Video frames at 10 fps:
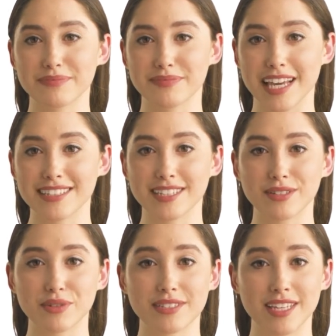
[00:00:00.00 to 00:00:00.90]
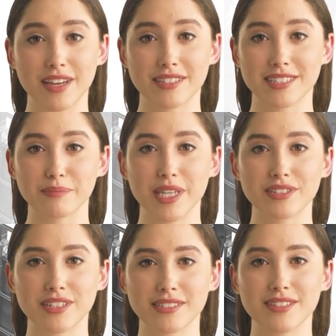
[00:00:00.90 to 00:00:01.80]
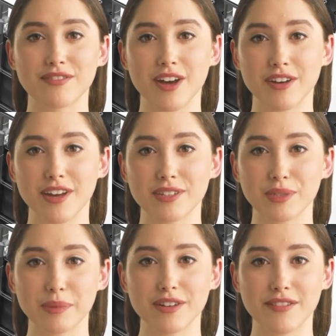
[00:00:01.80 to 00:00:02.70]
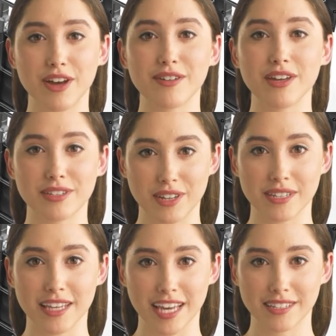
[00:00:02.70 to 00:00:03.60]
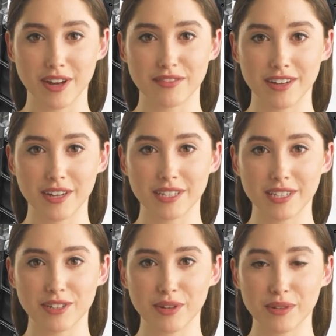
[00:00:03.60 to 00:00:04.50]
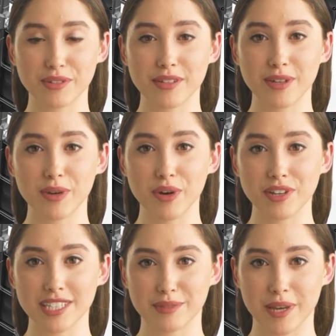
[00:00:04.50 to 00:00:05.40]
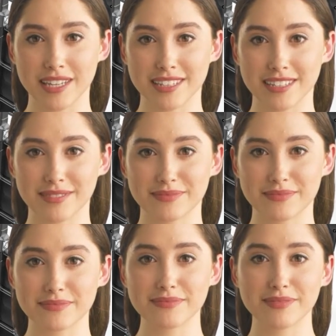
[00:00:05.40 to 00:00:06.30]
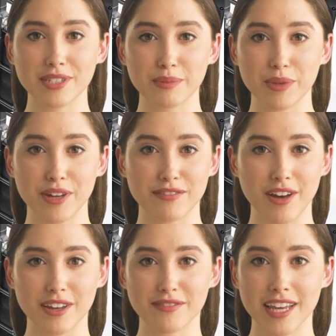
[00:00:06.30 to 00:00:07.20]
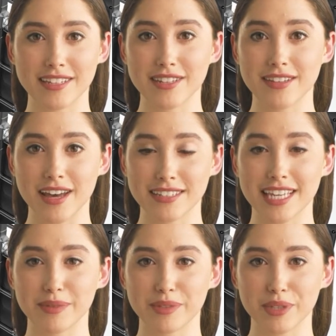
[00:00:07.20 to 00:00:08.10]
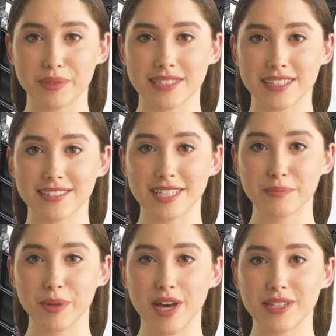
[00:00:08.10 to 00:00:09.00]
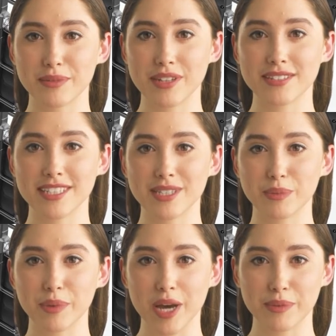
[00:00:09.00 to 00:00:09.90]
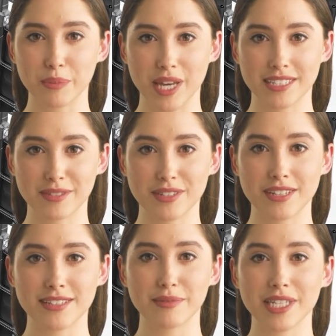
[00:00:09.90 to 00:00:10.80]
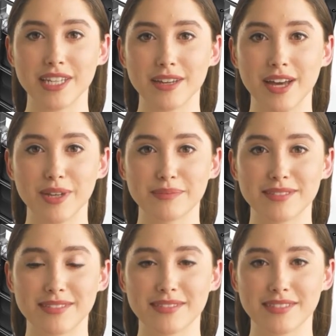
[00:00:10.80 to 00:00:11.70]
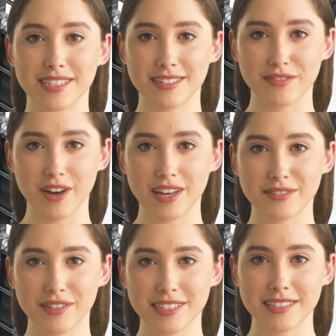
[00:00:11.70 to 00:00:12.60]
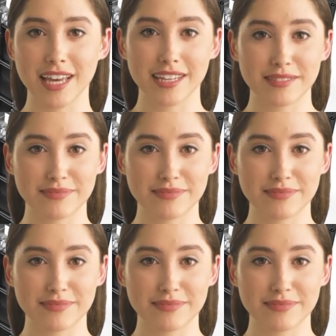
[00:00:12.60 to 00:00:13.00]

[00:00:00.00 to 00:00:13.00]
Industry standard dimensions of 500 by 500 are nothing unusual or unexpected. But a profile of only 38 mm combined with a single panel weight of just 3 kg is a first for Desay.